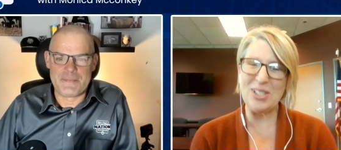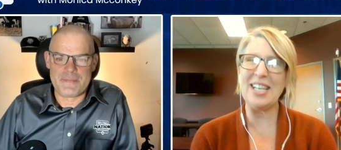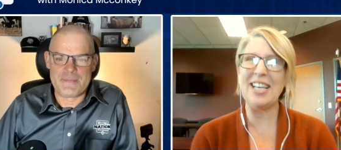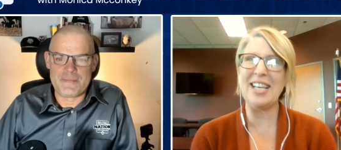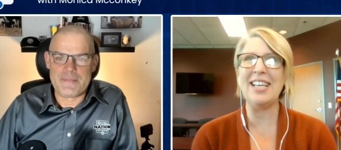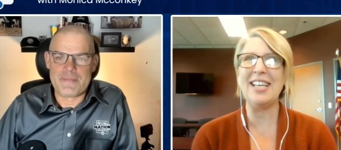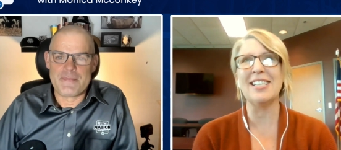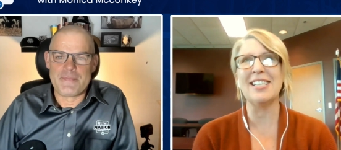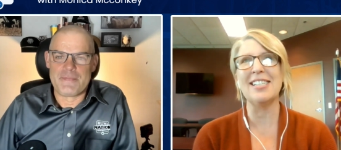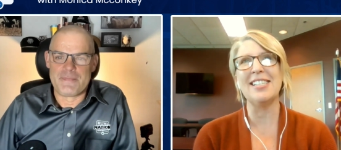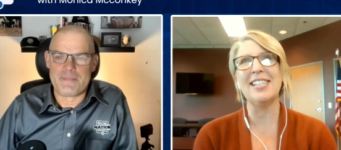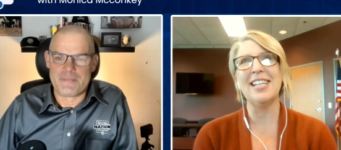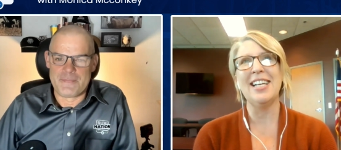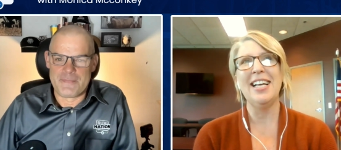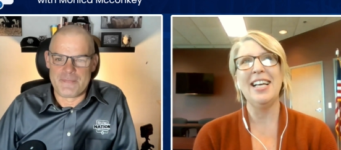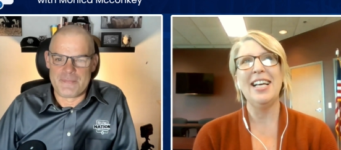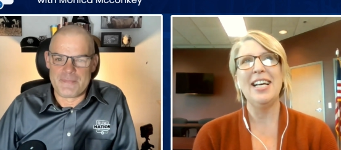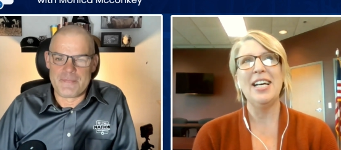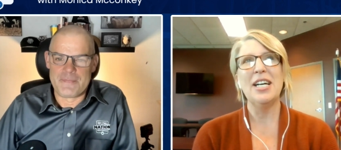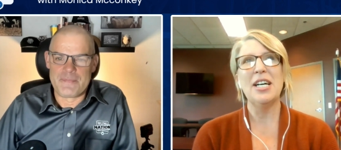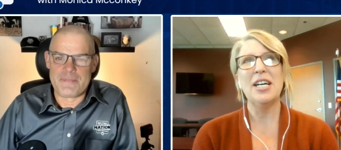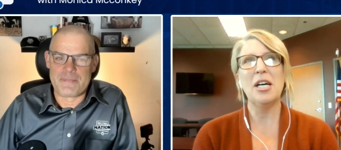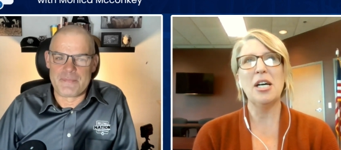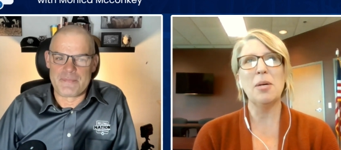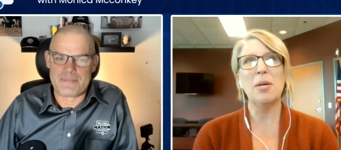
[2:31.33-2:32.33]
Speaker 1: And
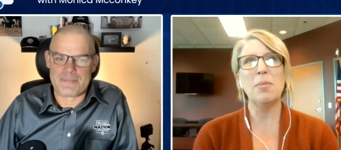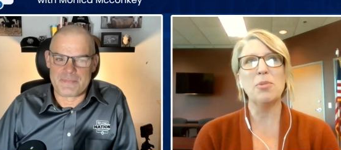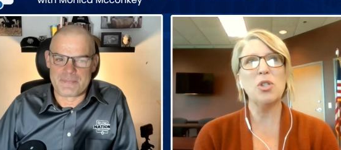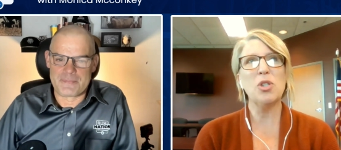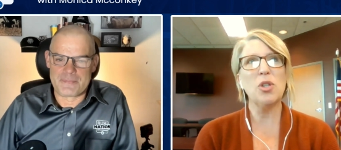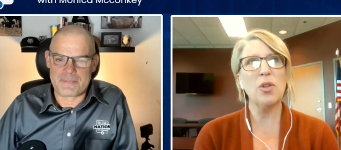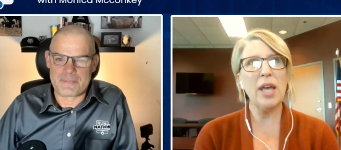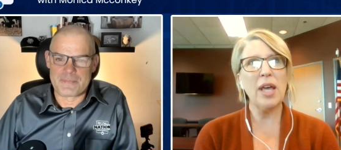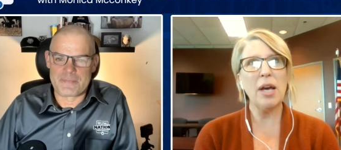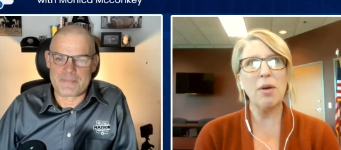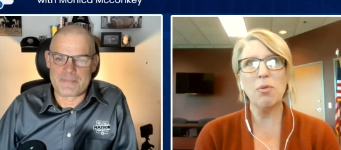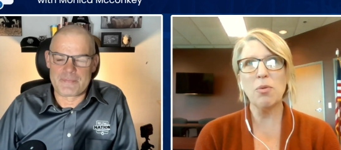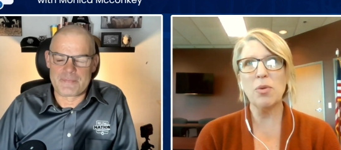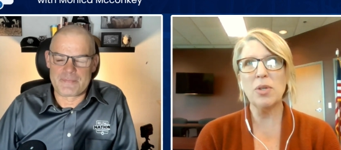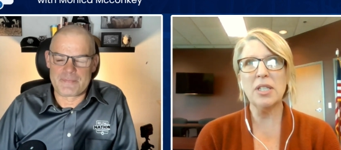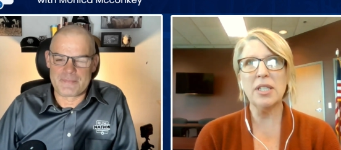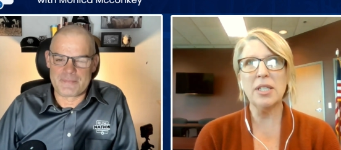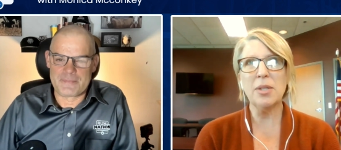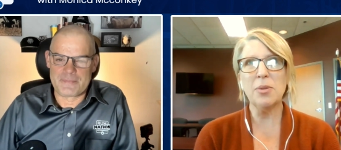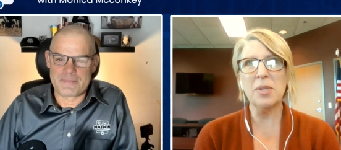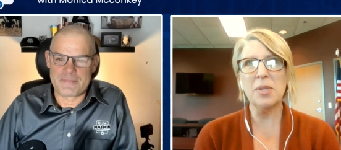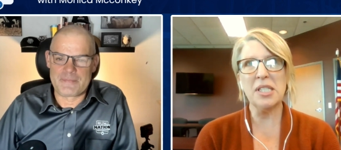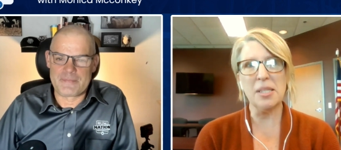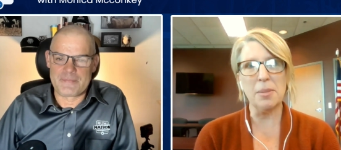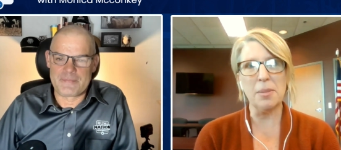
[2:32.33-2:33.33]
um, so that
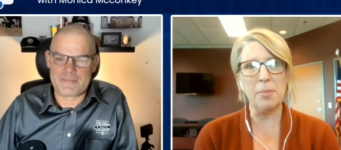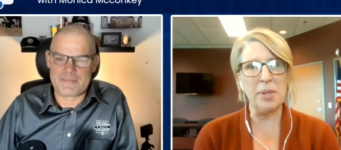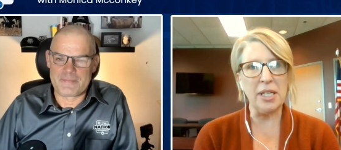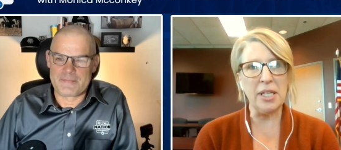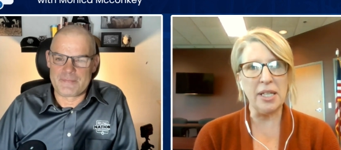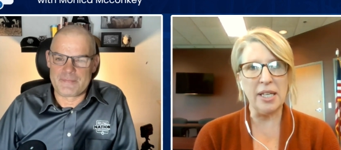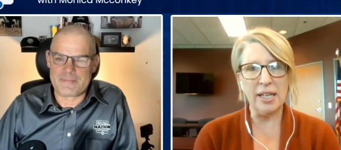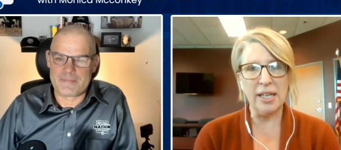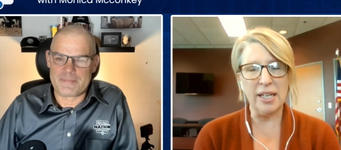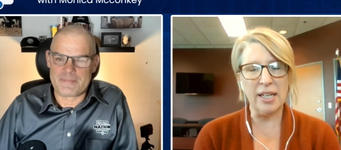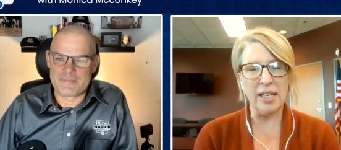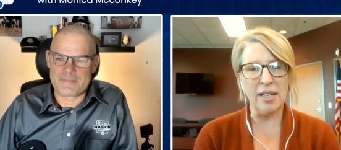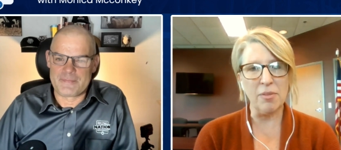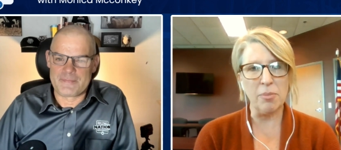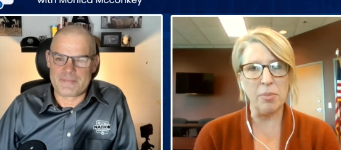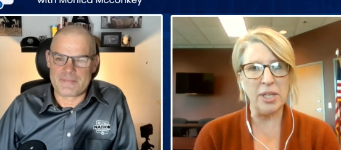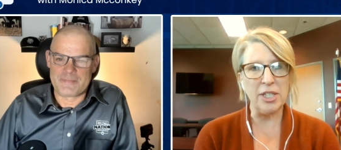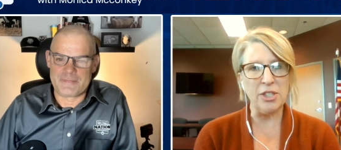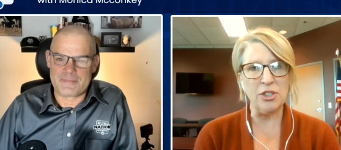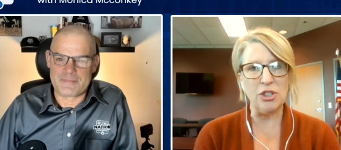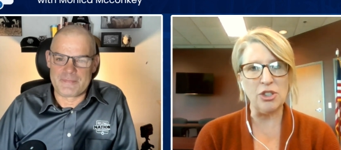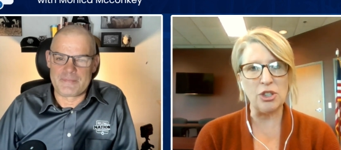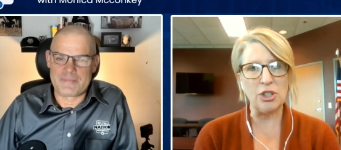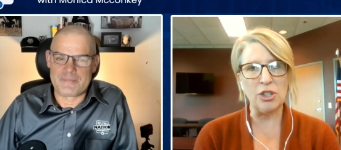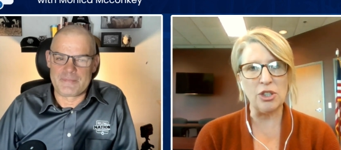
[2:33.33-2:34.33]
really was the beginning of my
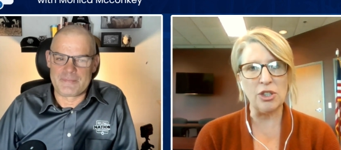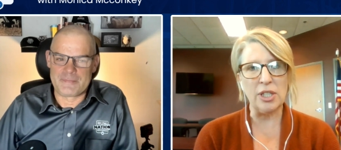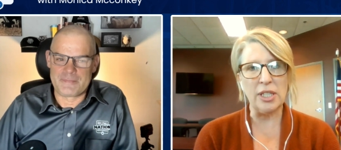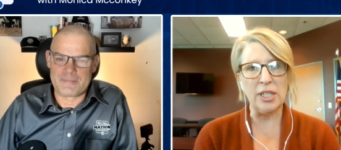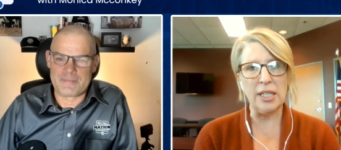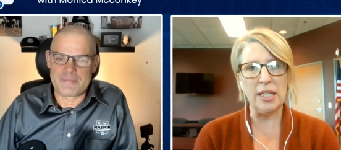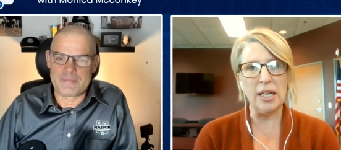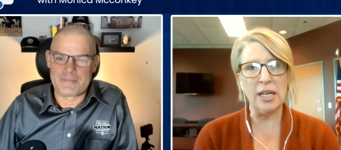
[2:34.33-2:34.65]
journey.